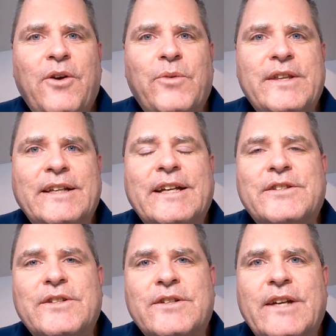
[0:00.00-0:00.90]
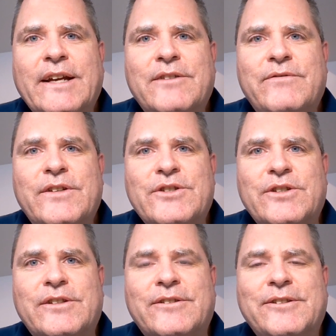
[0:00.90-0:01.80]
We then get to the second
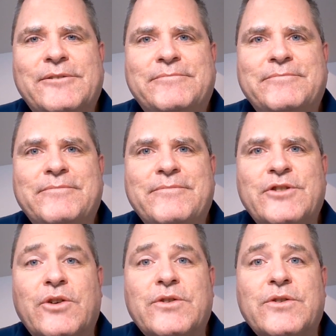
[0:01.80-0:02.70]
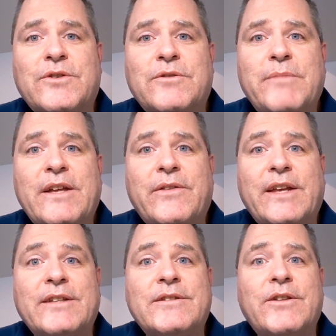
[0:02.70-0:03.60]
vision, Joseph Smith
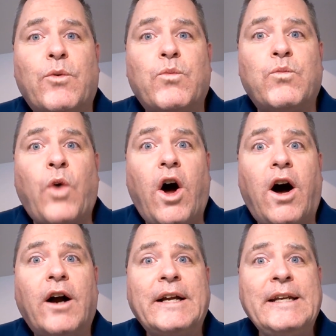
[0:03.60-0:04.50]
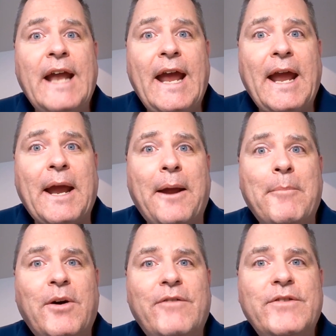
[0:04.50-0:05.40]
gets the wrong
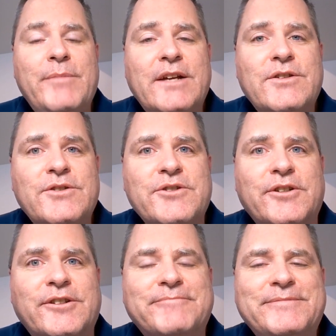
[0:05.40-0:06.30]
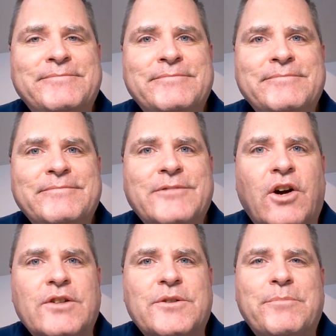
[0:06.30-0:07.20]
name of the messenger,
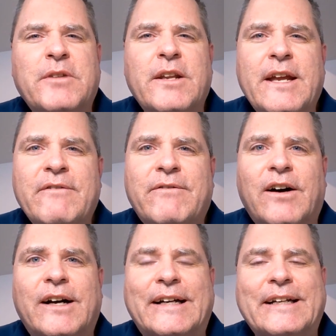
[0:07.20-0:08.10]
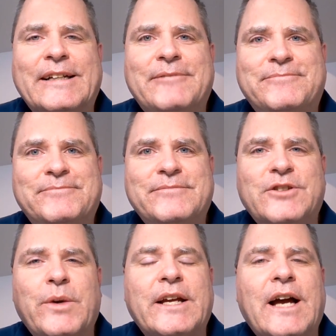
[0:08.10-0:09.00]
calls him Nephi.
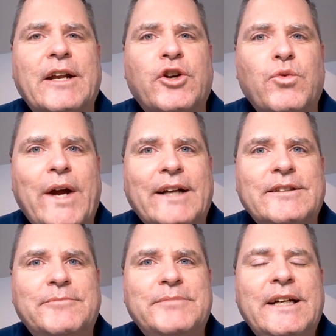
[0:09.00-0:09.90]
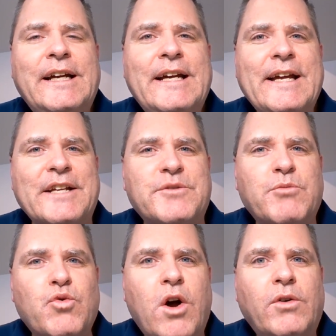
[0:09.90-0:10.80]
So we got to correct him. It's
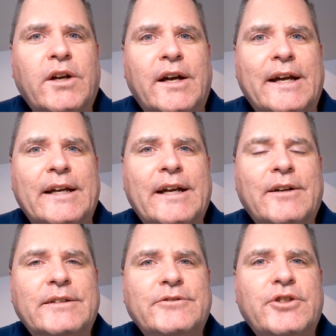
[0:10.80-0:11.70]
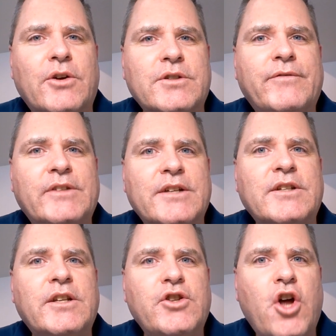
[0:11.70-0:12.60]
Moroni. Joseph
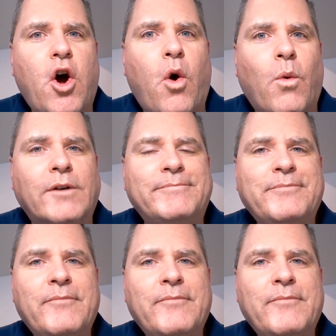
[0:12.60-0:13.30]
doesn't know.